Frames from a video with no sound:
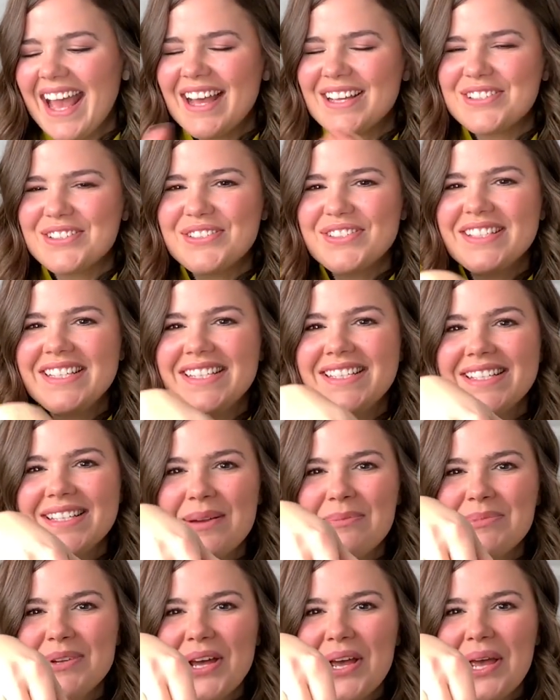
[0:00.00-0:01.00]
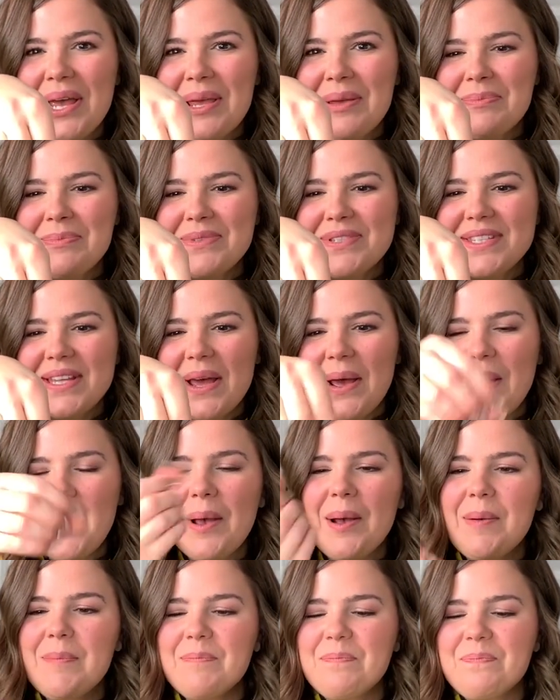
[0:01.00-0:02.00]
as you'll see, sometimes
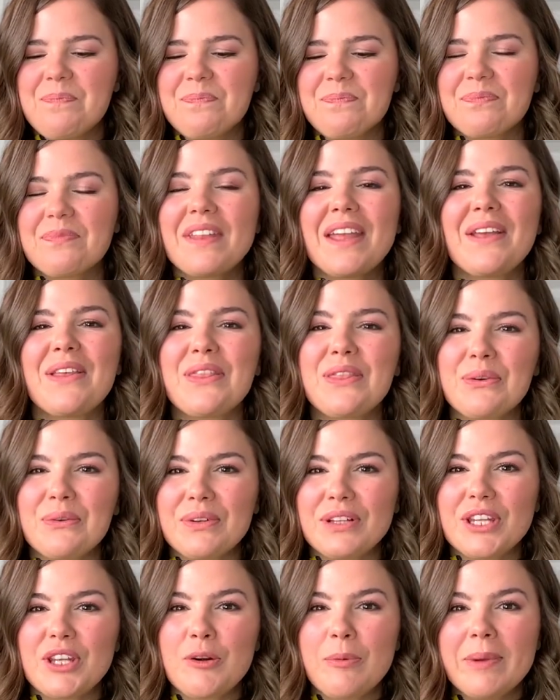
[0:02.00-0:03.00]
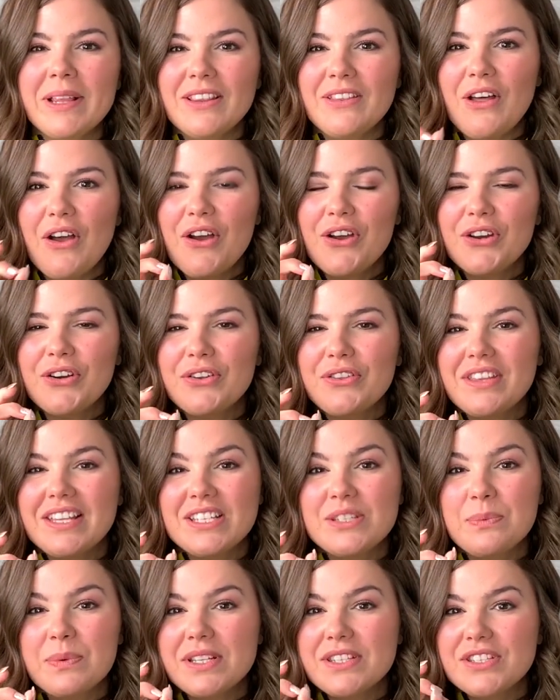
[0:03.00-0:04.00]
they're a little bit longer.
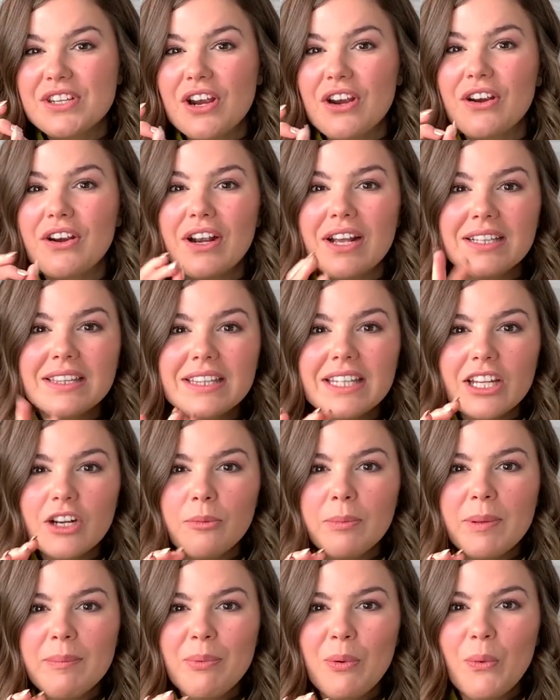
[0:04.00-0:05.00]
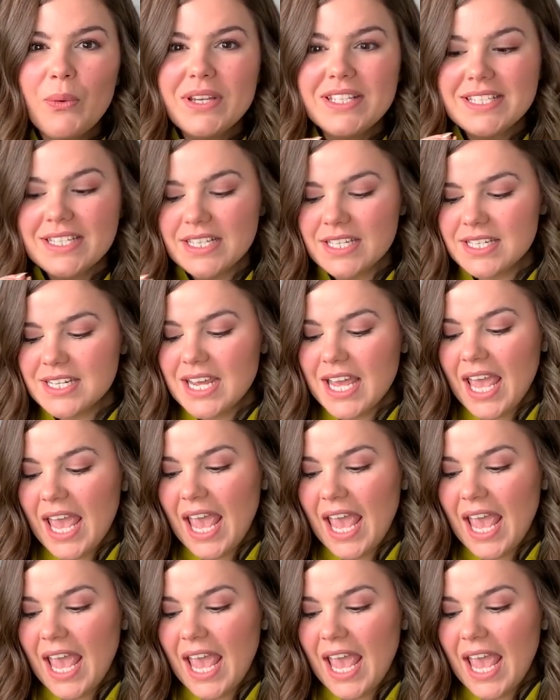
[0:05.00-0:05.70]
These ones are a little bit pointed.